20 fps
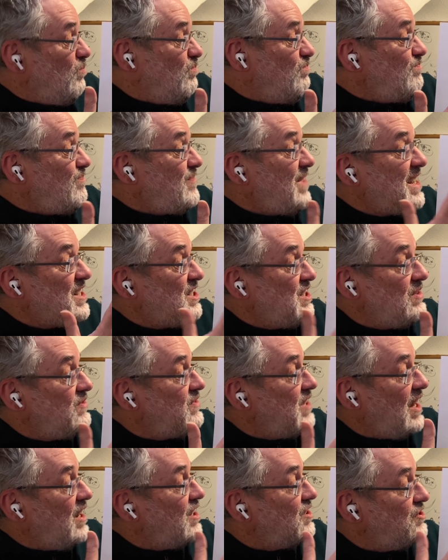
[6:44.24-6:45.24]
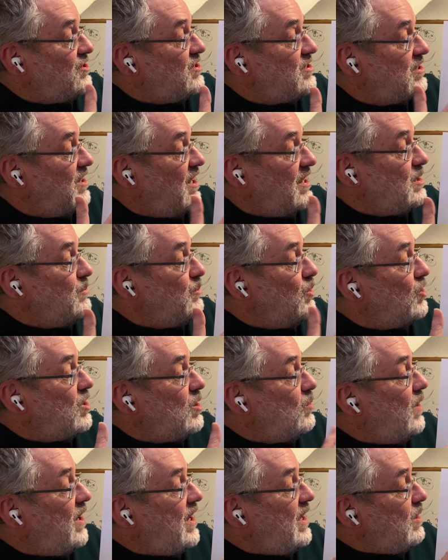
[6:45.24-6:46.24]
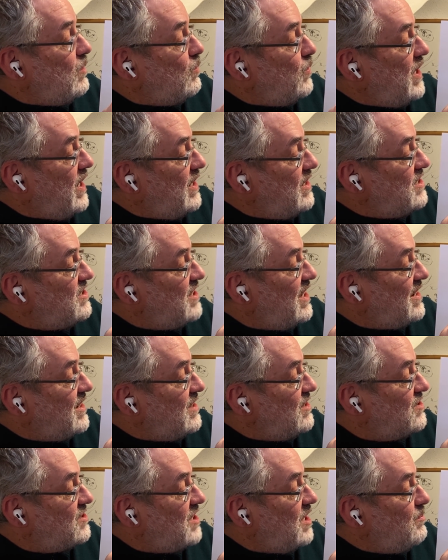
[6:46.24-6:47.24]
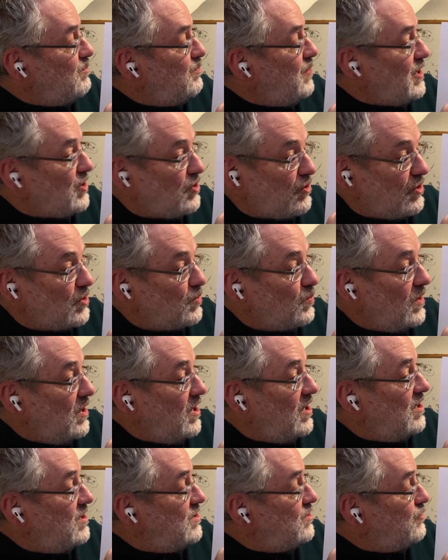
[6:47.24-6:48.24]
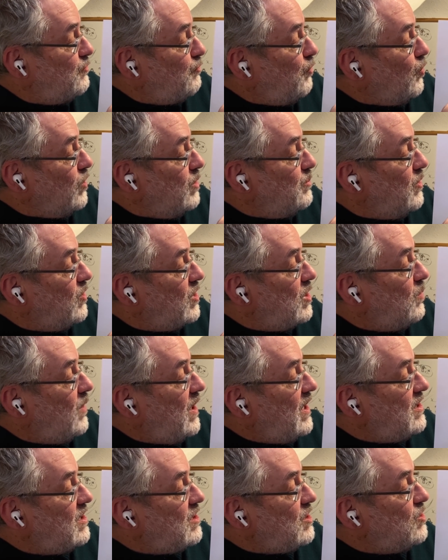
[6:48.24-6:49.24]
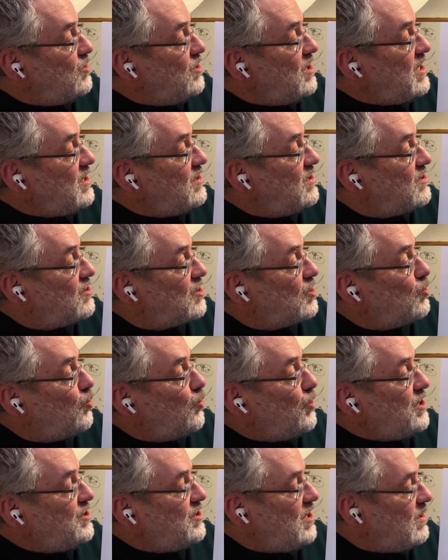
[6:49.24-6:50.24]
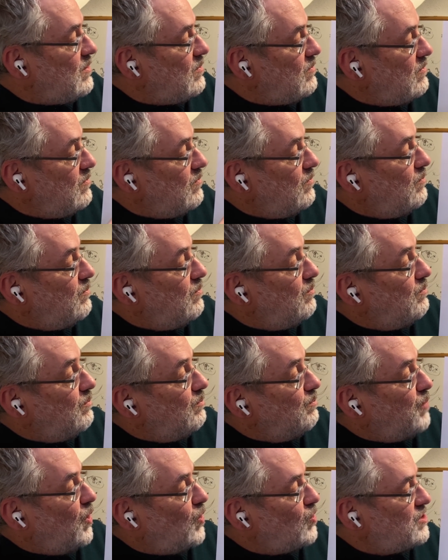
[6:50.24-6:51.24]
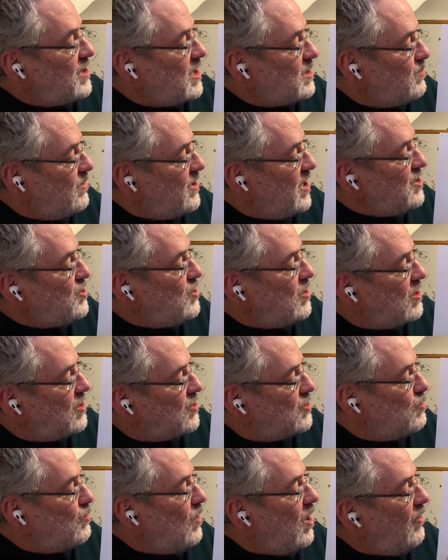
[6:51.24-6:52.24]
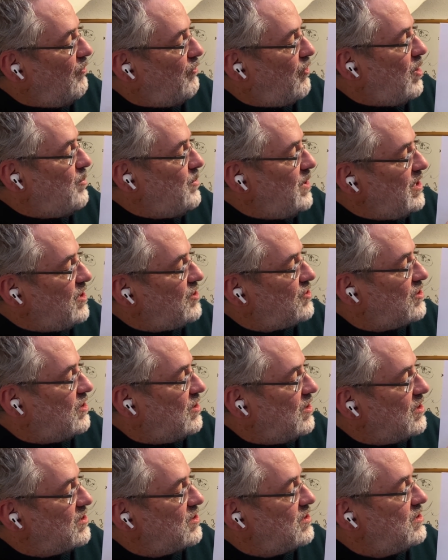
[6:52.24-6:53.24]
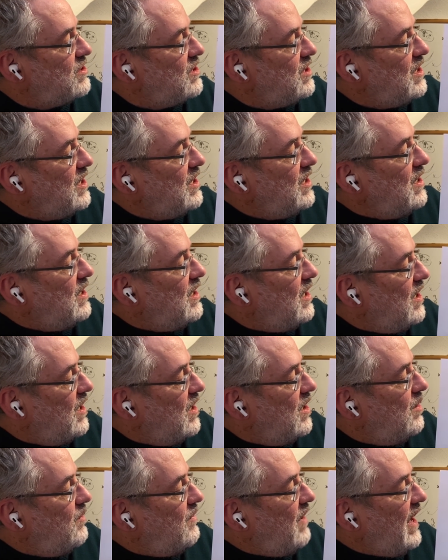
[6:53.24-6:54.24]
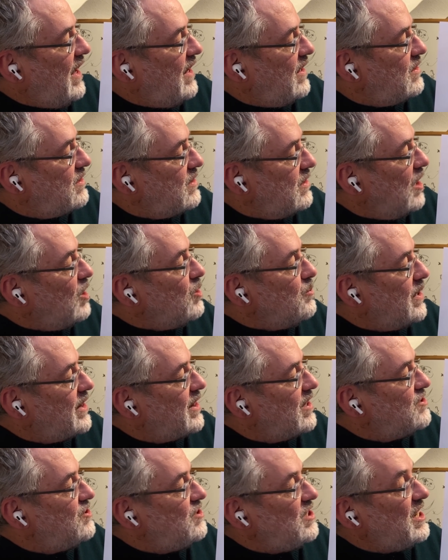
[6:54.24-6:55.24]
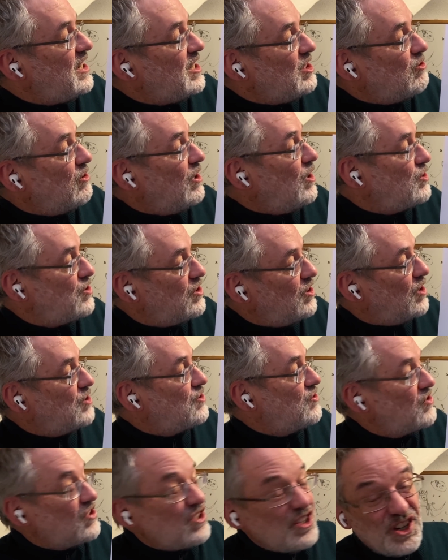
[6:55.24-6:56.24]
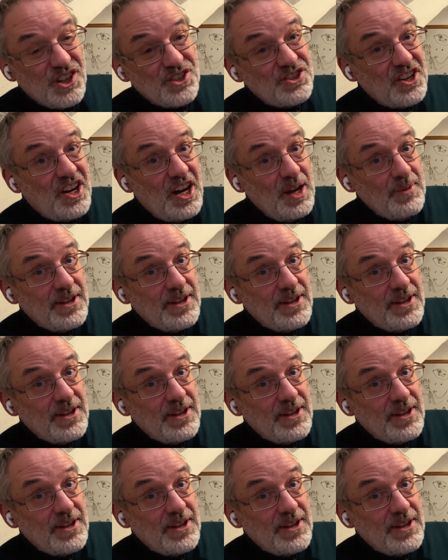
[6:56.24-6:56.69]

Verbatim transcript: massive galaxies like the Milky Way, we had exactly the same picture as, as for the Milky Way that you need this accreting box explanation because there aren't very many stars uh, at low metallicity, and there are lots and lots of stars at high